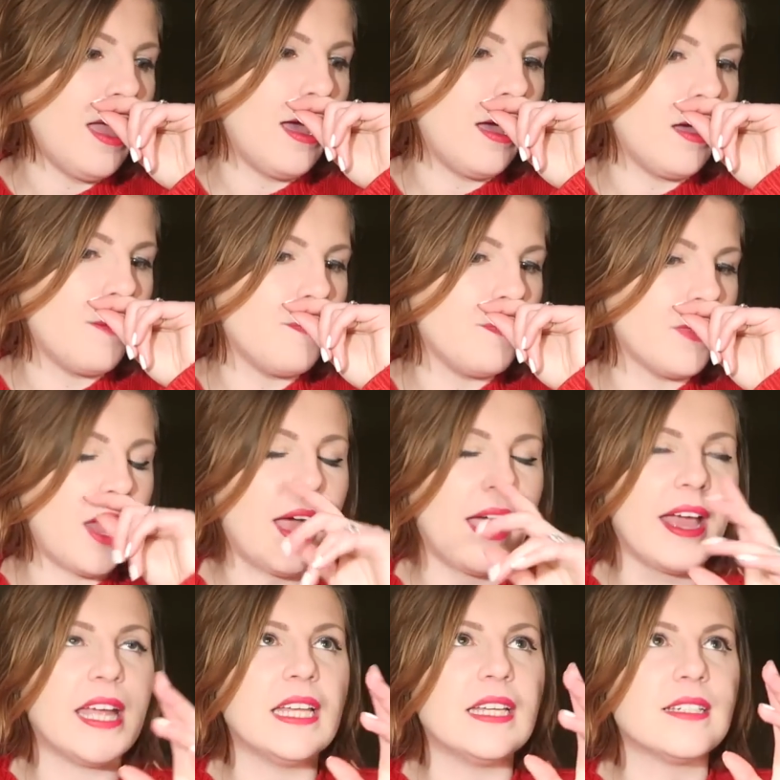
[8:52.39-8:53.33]

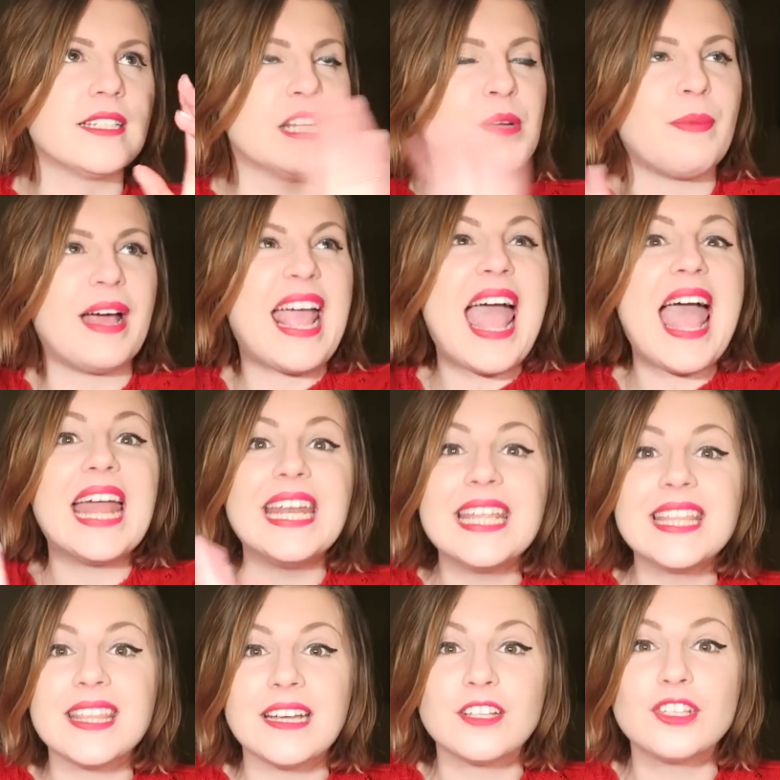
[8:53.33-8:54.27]
I didn't buy
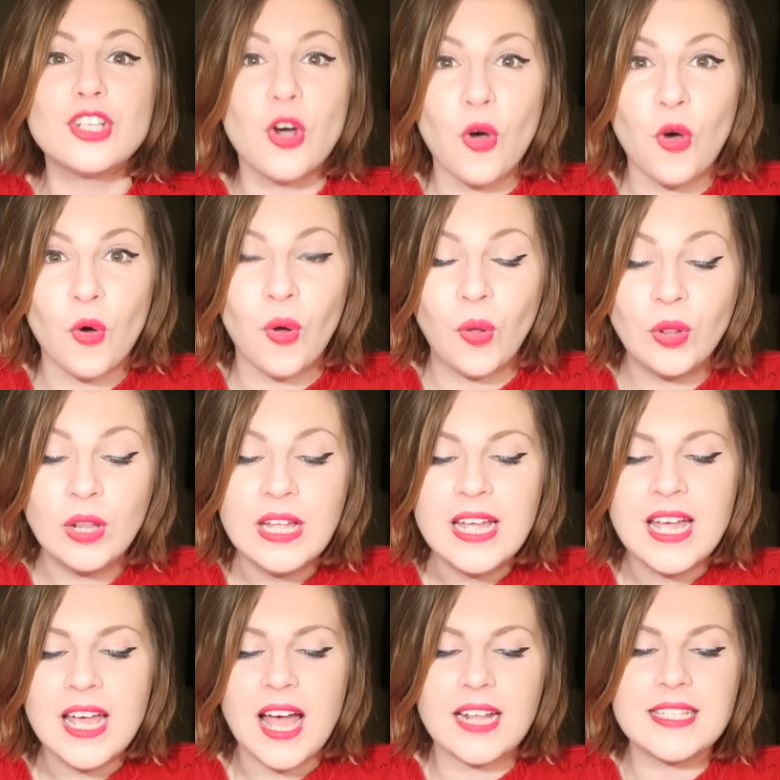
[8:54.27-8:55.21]
anything at all
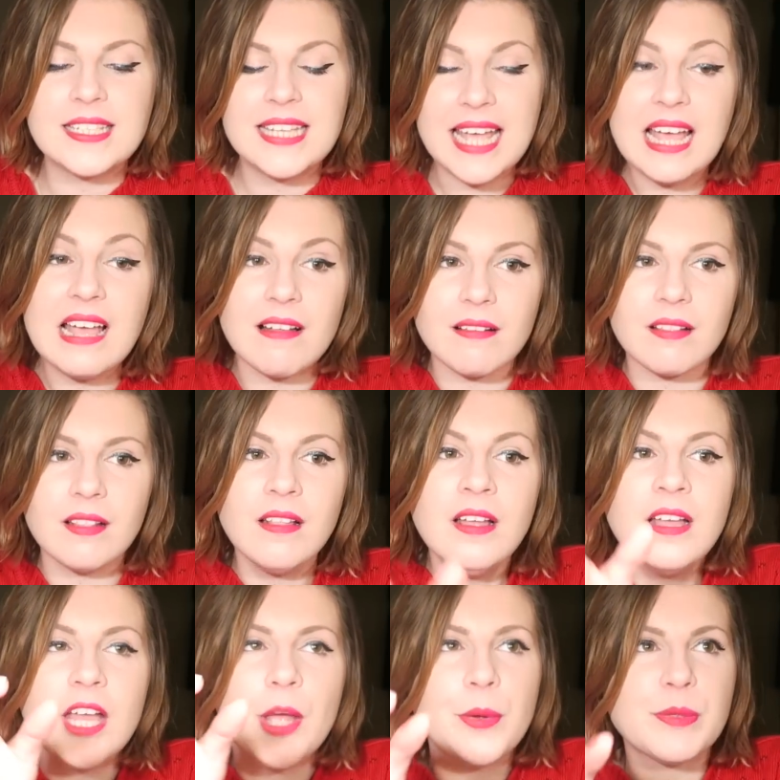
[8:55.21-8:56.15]

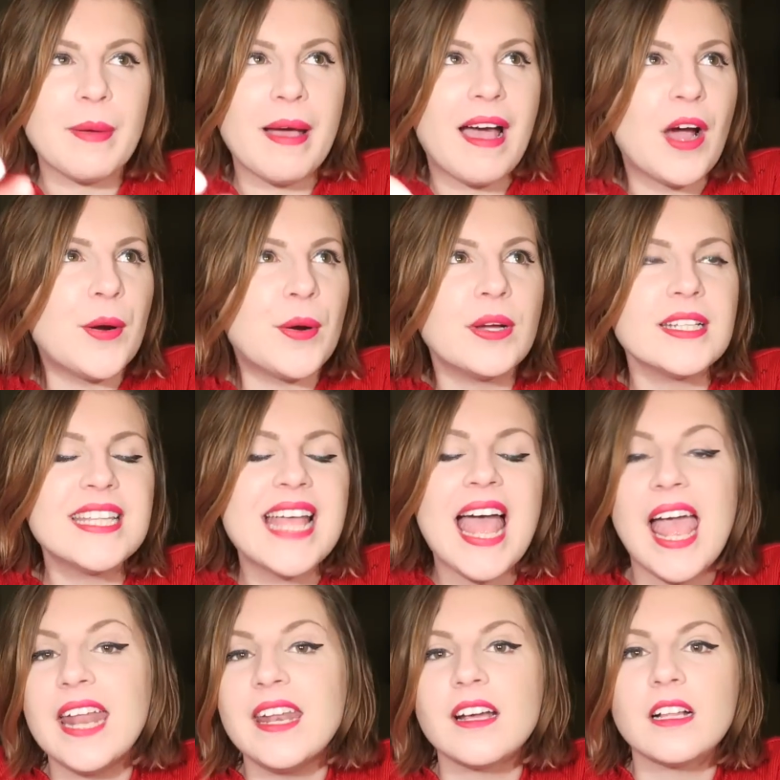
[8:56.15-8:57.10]
until it was about
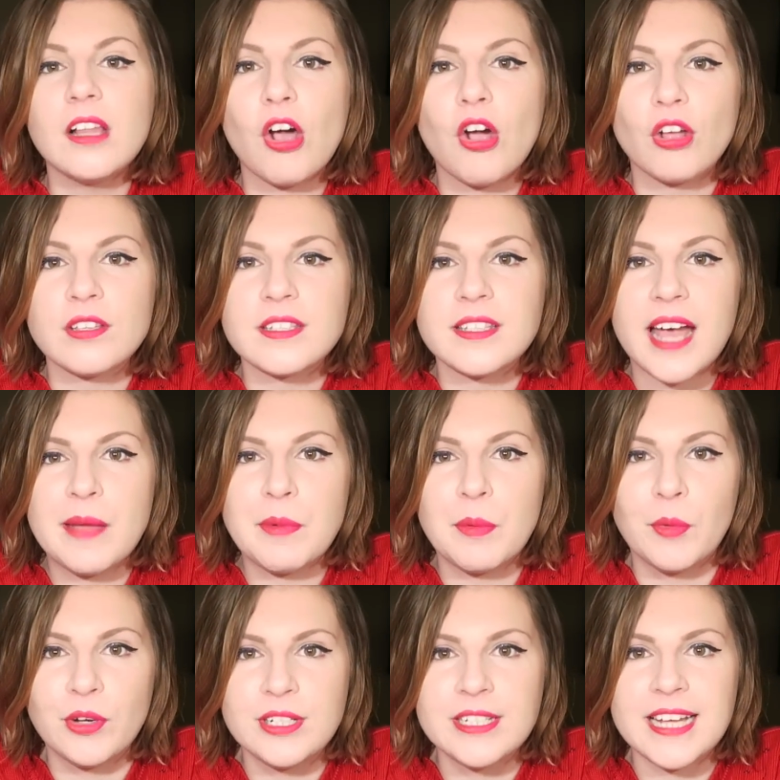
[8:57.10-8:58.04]
10 o'clock on
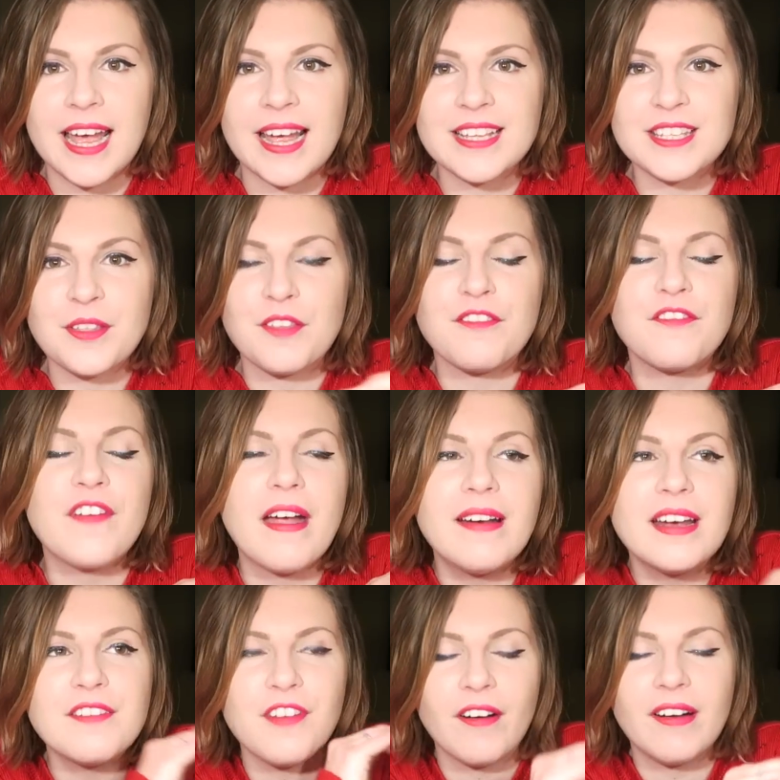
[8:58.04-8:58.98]
Cyber Monday. So the
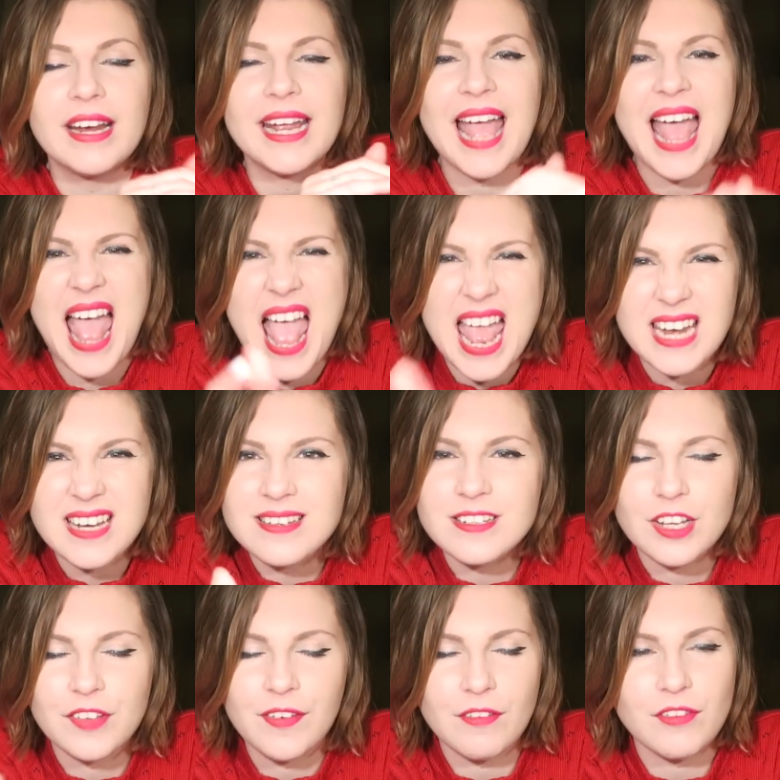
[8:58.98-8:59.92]
very, very
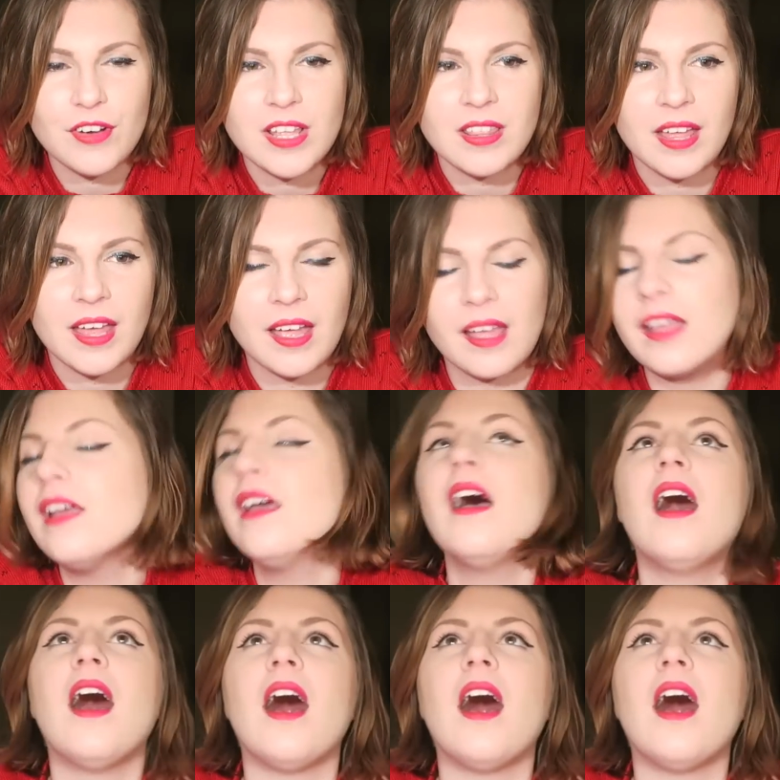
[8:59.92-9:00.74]
end of everything.